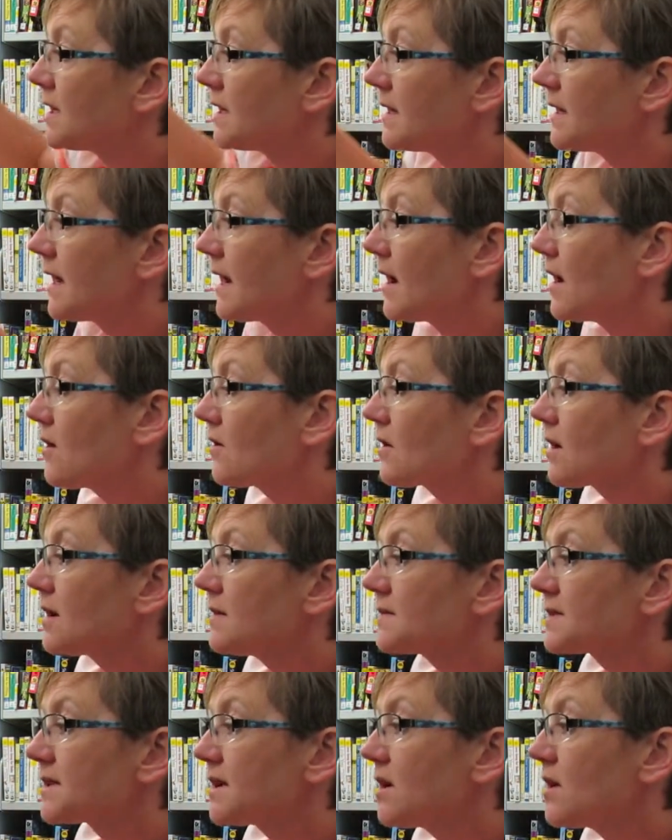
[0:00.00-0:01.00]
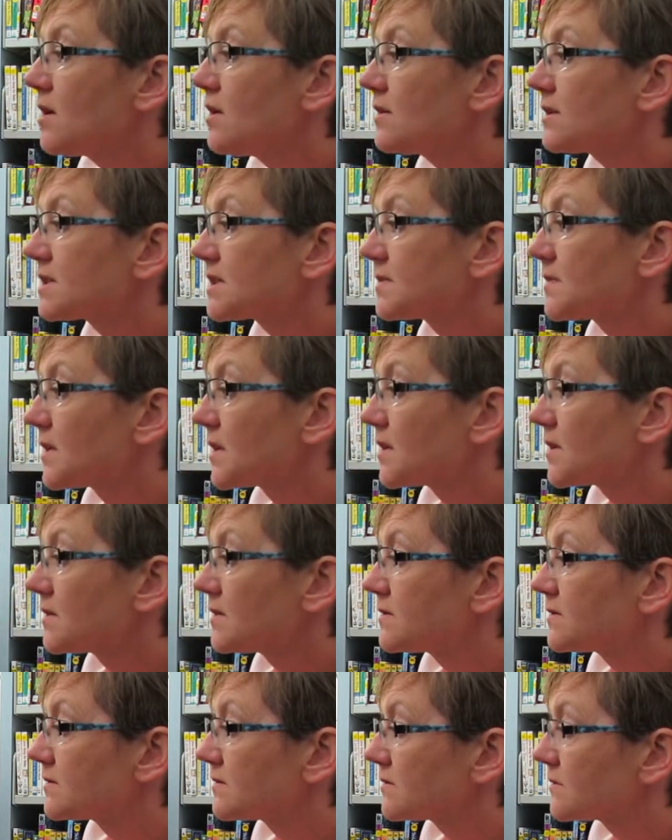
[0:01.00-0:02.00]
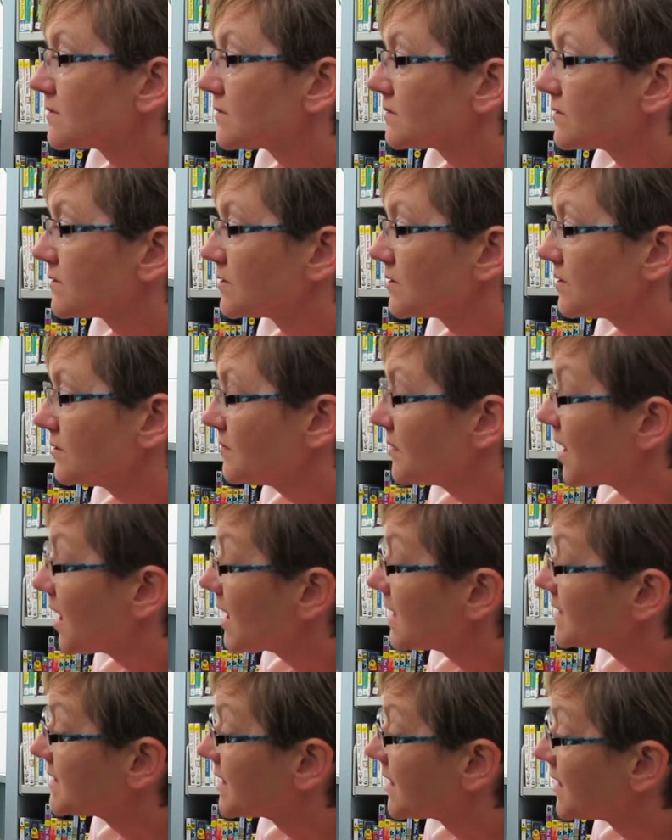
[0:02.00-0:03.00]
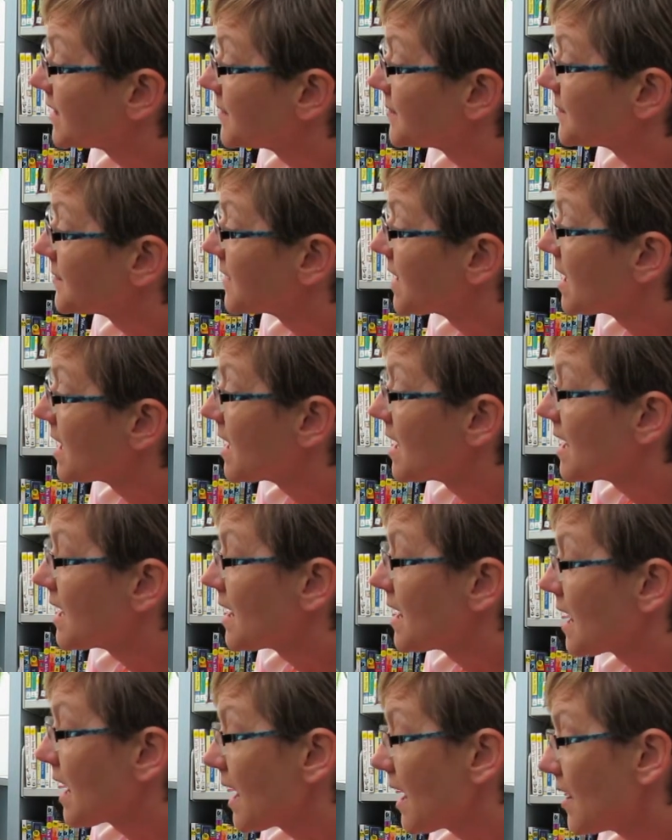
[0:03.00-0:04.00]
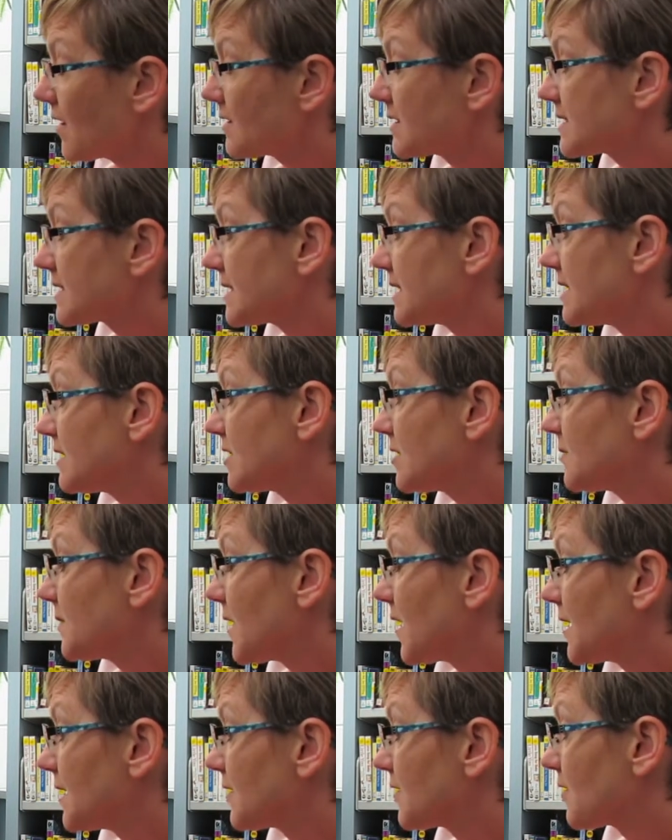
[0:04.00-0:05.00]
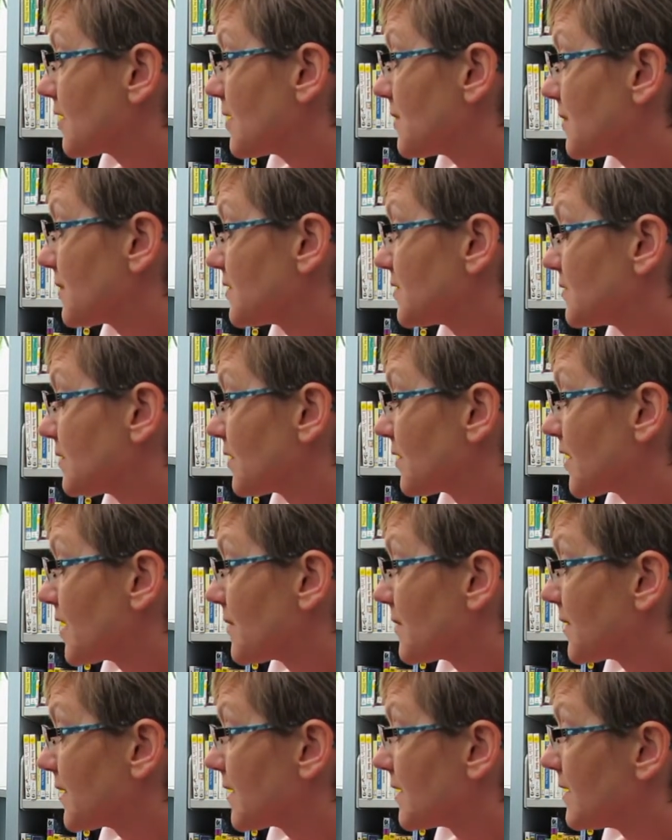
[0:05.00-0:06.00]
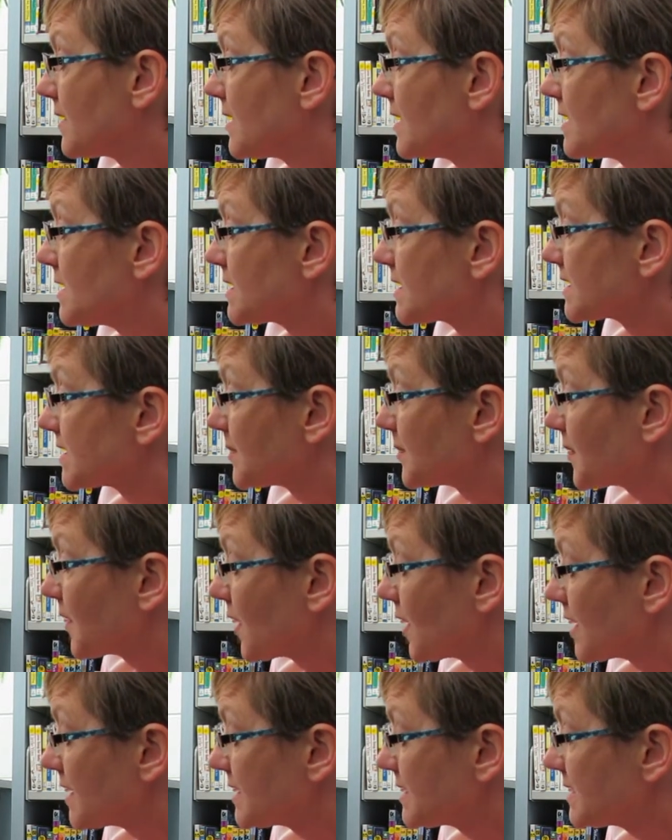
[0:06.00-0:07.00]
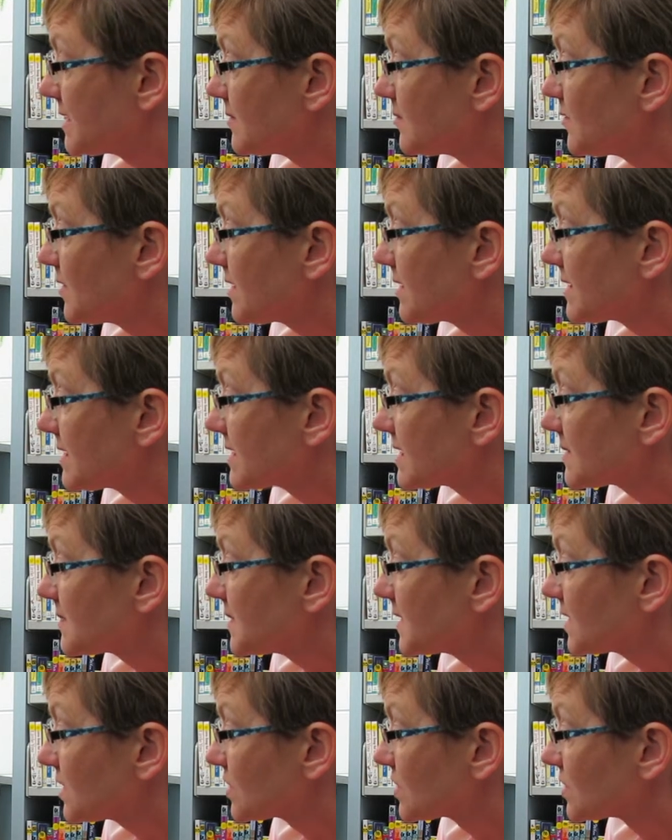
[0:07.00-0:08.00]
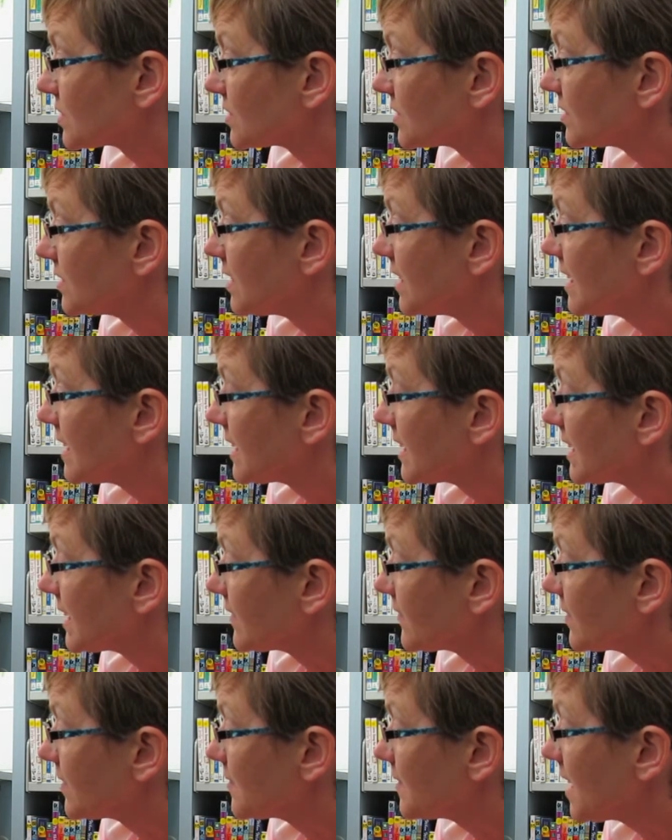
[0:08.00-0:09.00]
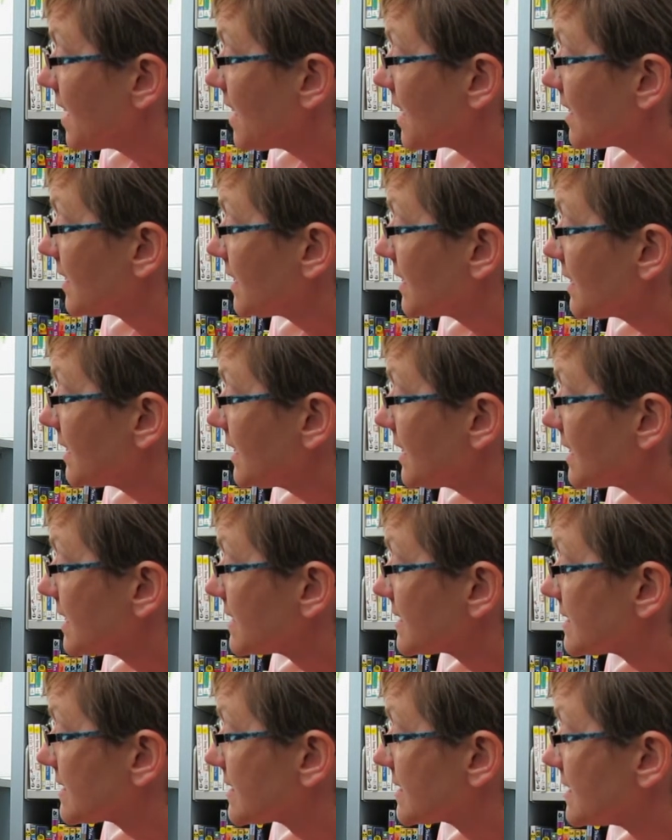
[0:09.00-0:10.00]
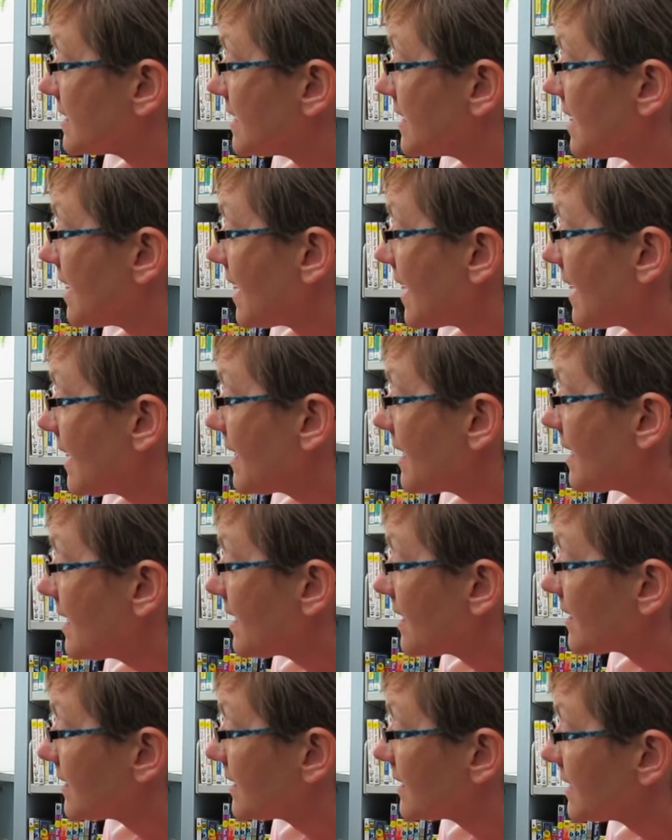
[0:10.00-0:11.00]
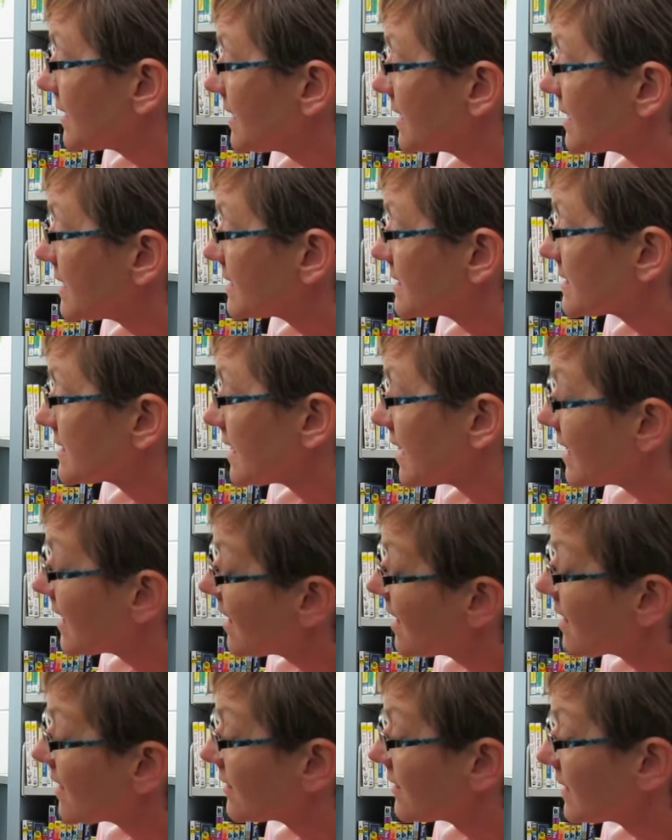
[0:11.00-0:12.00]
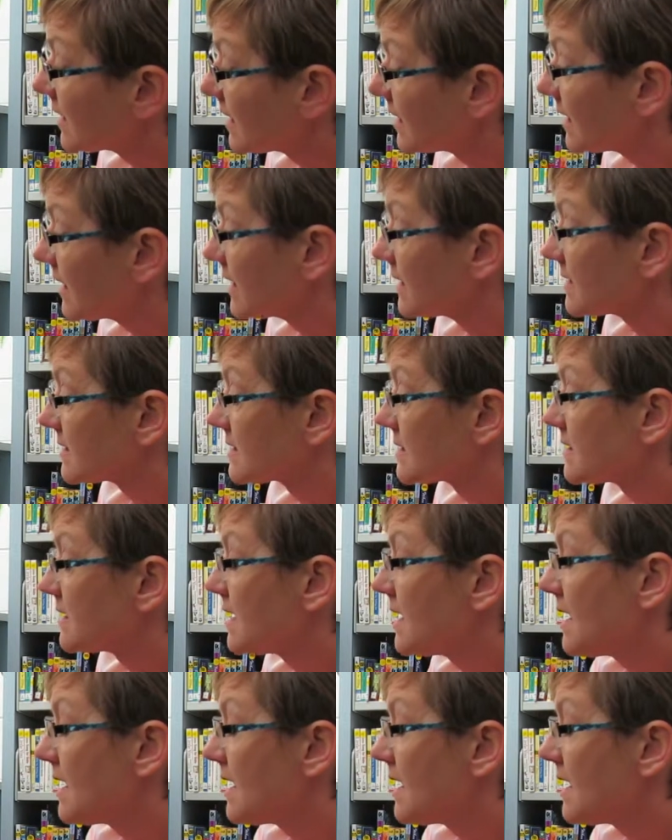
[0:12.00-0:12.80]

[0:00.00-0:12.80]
Now comes the hardest part, goodbye time. How to say goodbye to a grandpa. Surprise him with this picture. Give him a hug and a kiss, and a hug and a kiss, and a hug and a kiss.